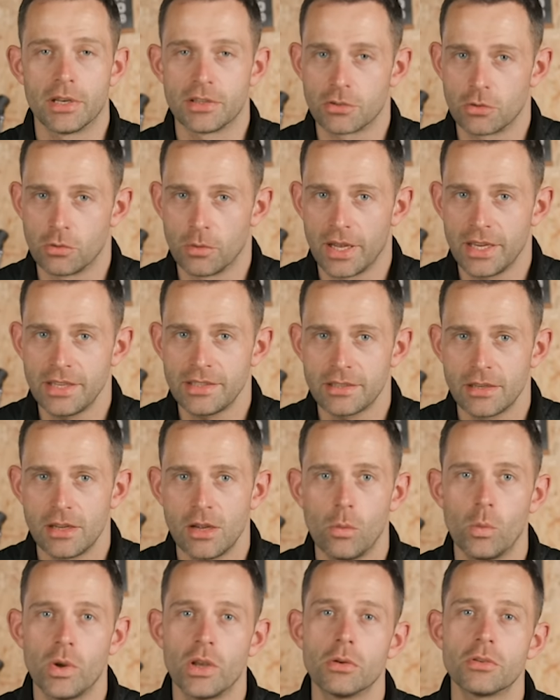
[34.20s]
as always,
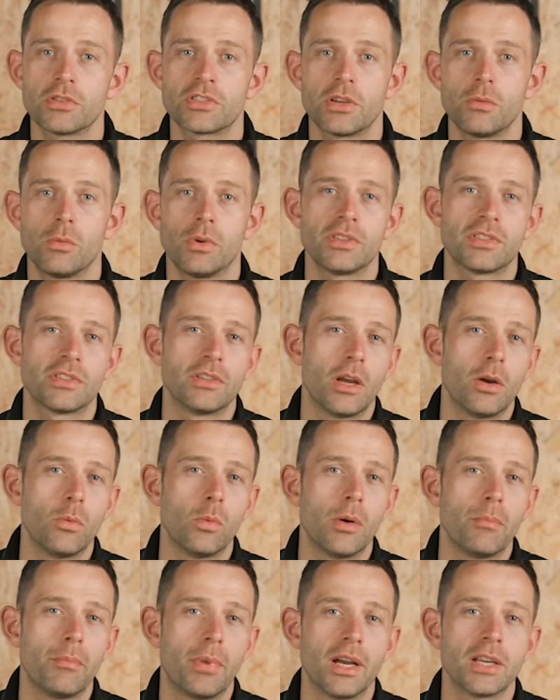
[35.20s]
we also want to know
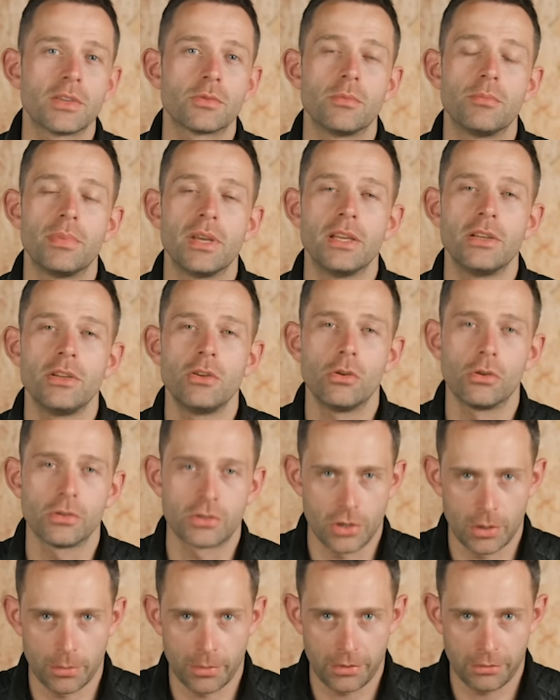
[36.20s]
what bikes would be in your
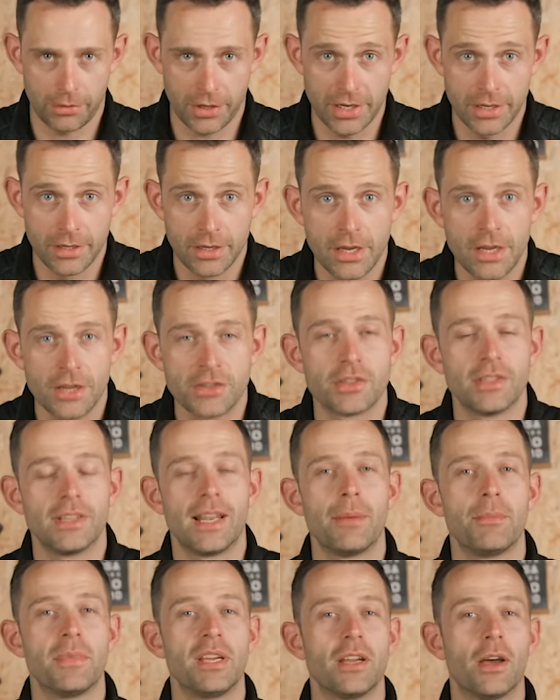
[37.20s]
top three, so
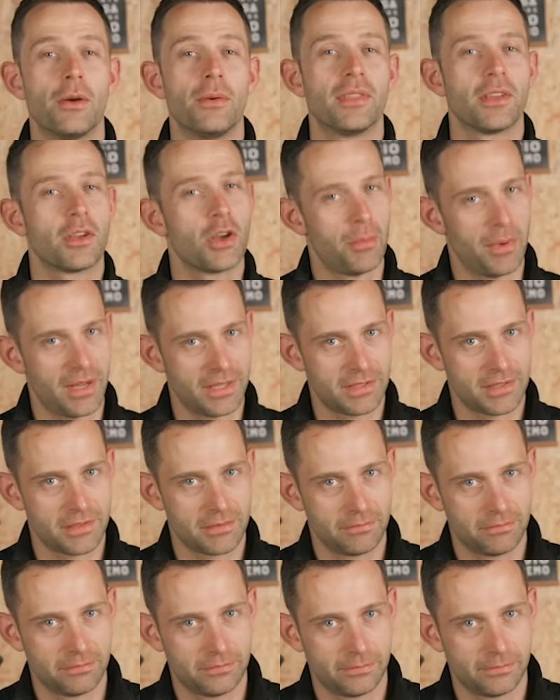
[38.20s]
let me know in the comments.